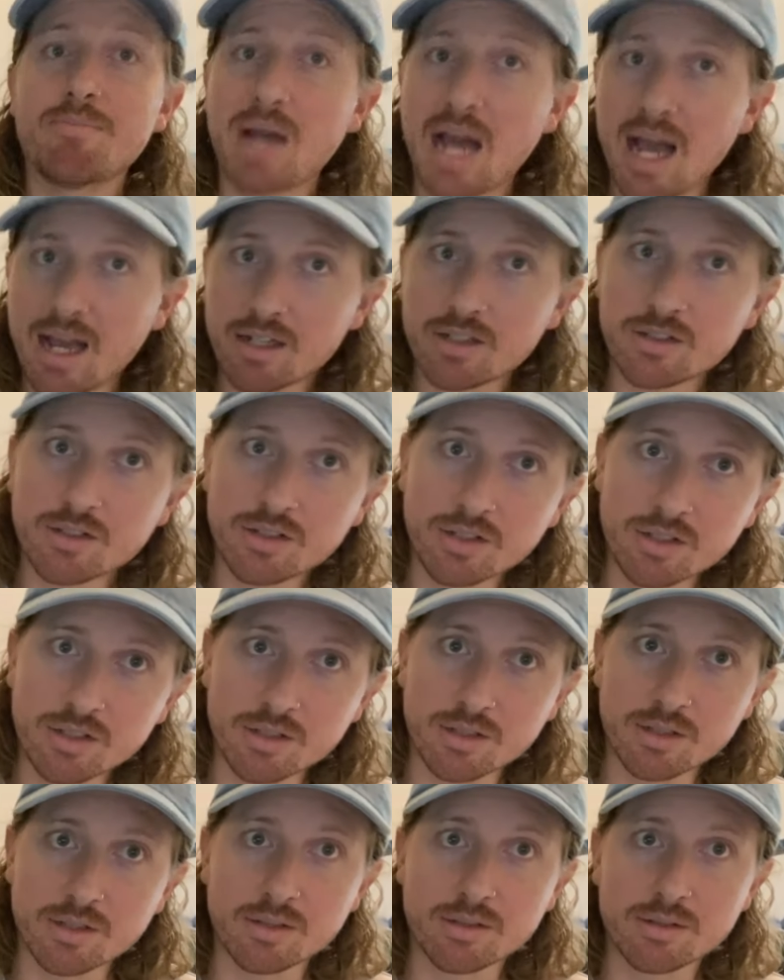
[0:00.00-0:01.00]
back to
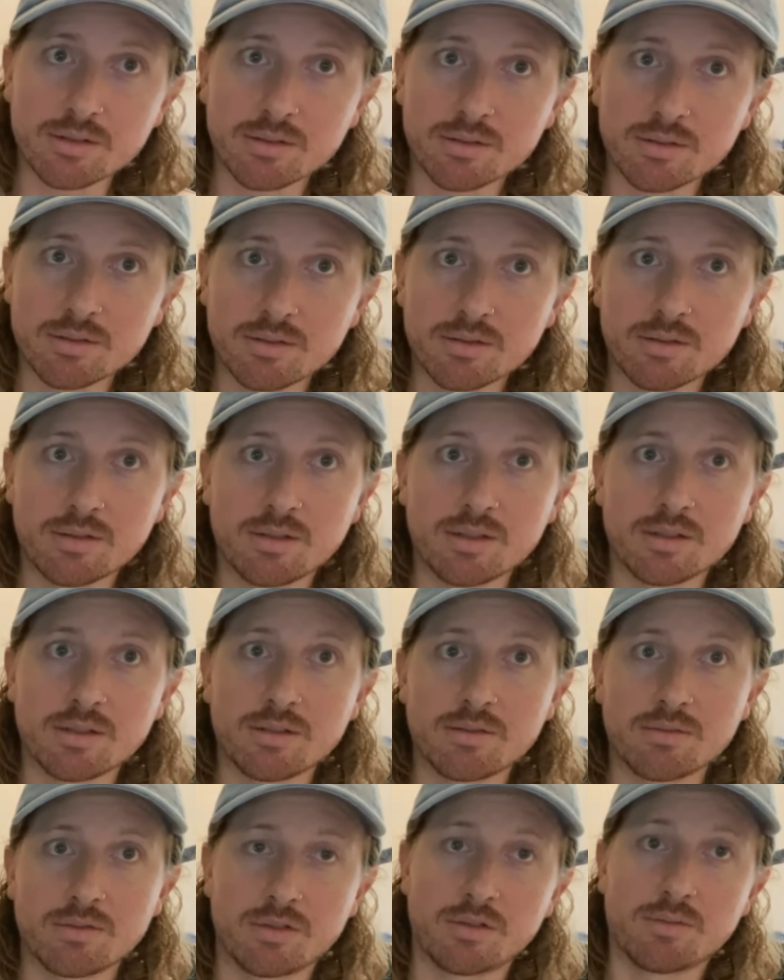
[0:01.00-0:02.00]

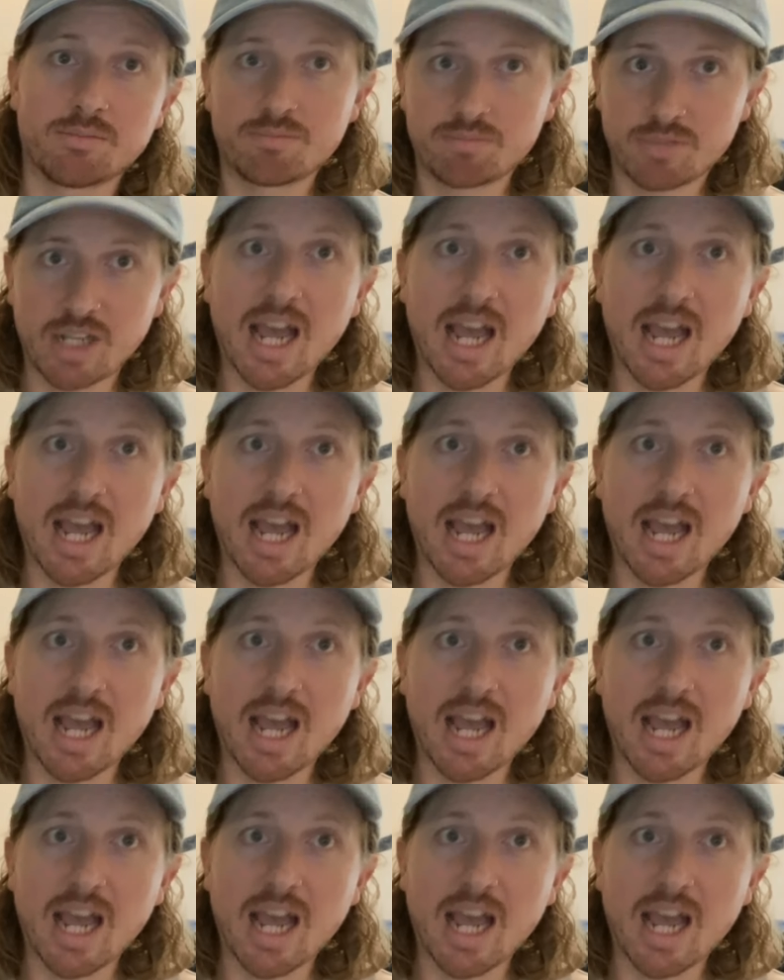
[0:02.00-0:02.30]
the